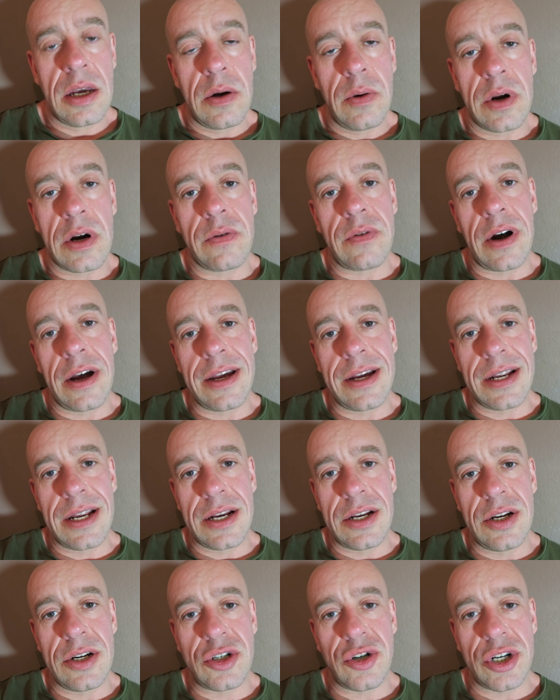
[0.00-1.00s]
When I write
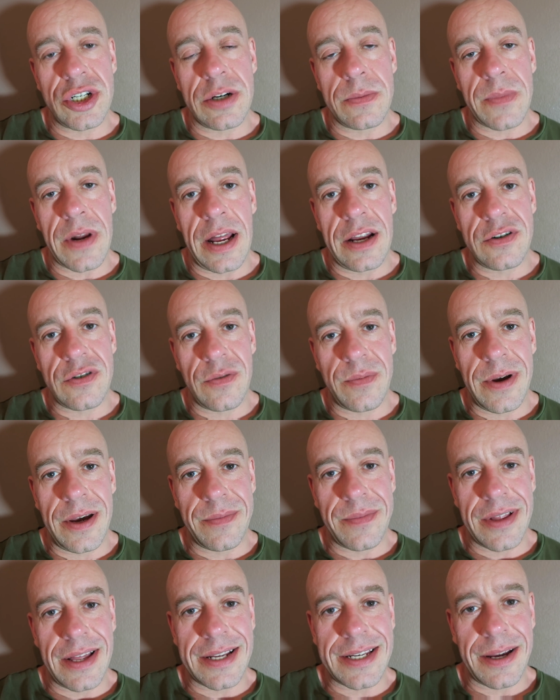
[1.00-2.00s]
nutrition plans for
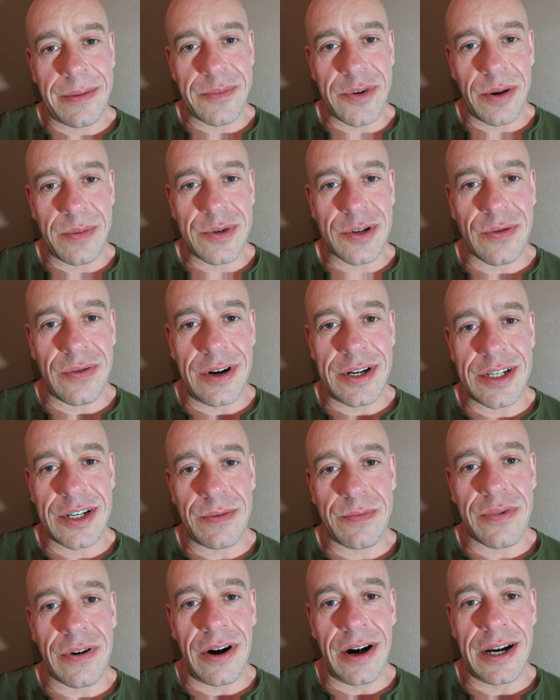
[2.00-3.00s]
people, they're sometimes quite
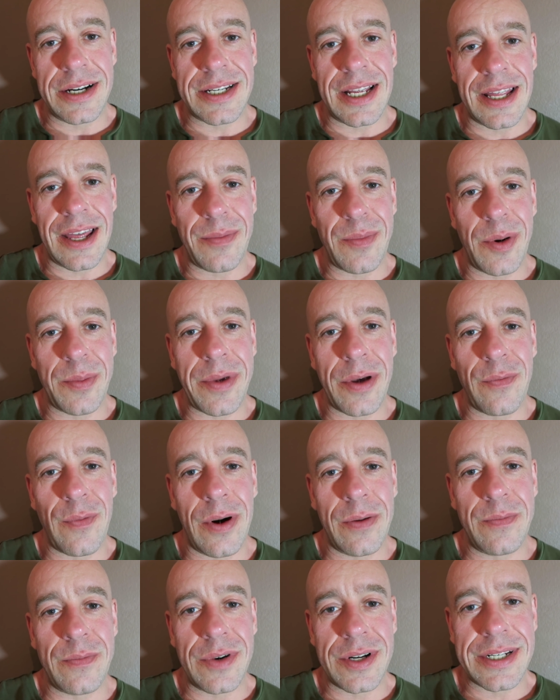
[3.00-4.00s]
surprised that there might be
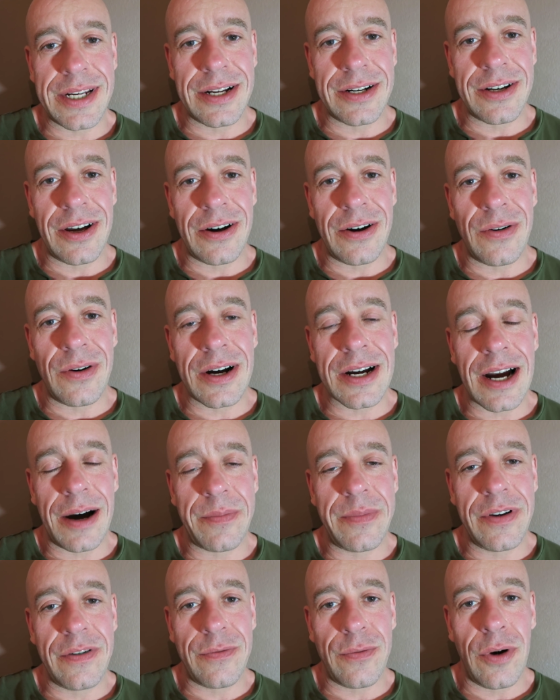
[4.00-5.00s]
one Brazil nut or a
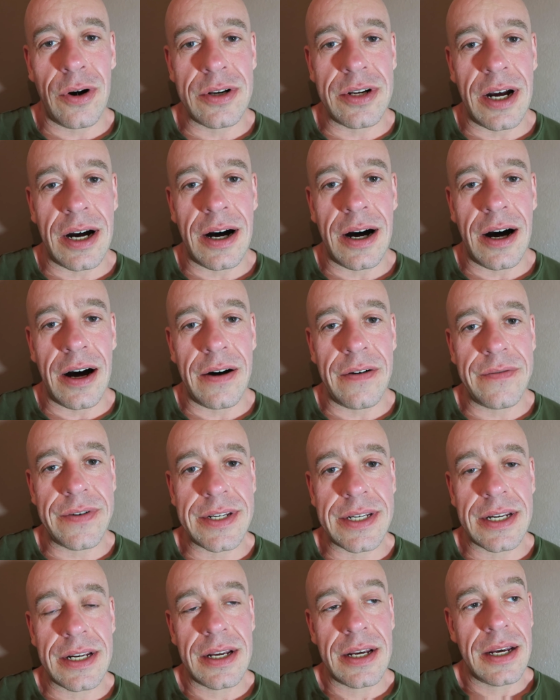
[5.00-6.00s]
couple of walnut
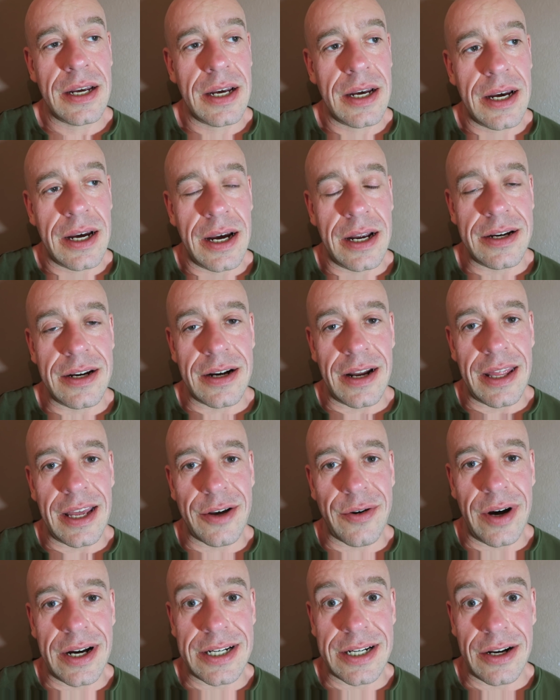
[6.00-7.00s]
halves. And, you know, they
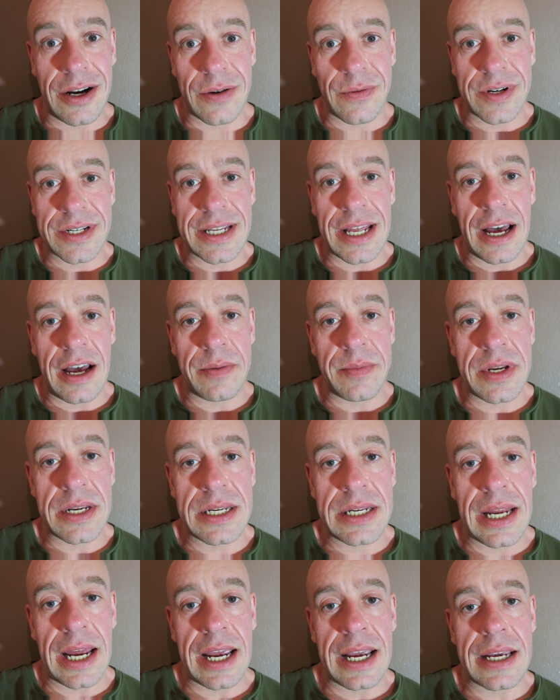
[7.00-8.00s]
question, like, was that a
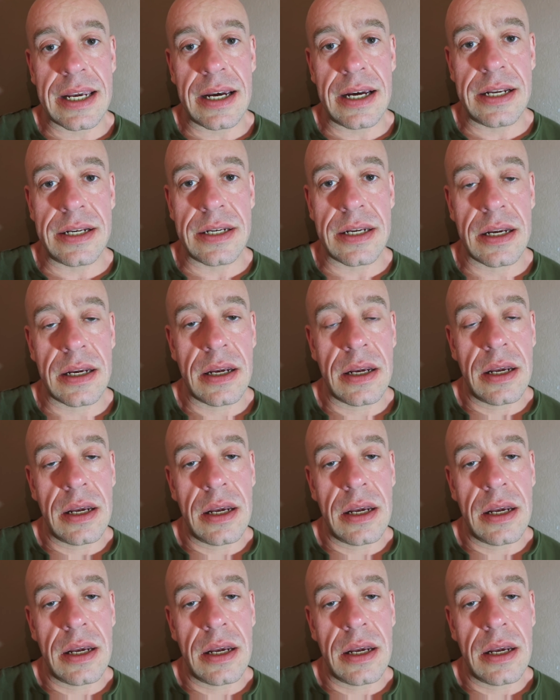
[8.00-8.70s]
mistake? And,